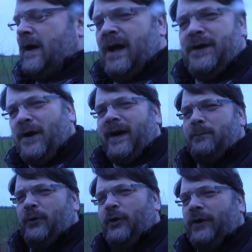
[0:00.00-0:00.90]
and not get
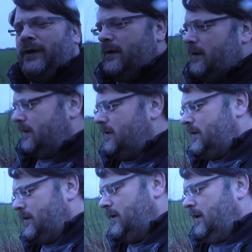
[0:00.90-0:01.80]
bored.
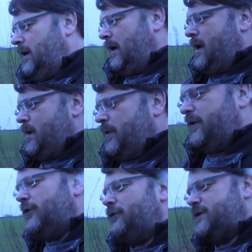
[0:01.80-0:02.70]
But if
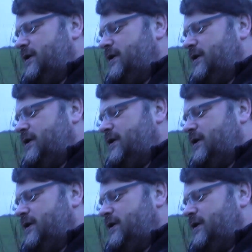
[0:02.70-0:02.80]
you're at a